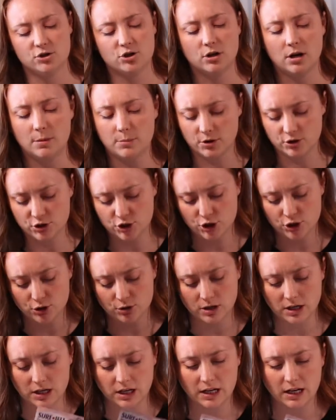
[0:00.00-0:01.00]

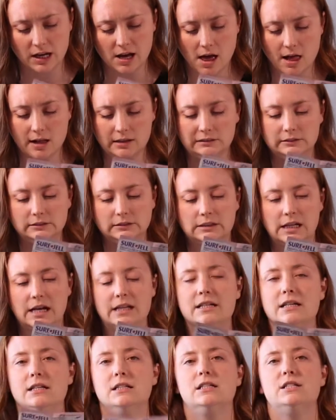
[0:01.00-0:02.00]
troubleshooting,
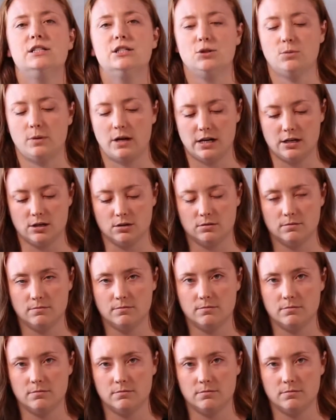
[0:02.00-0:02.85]
and then this is what I do.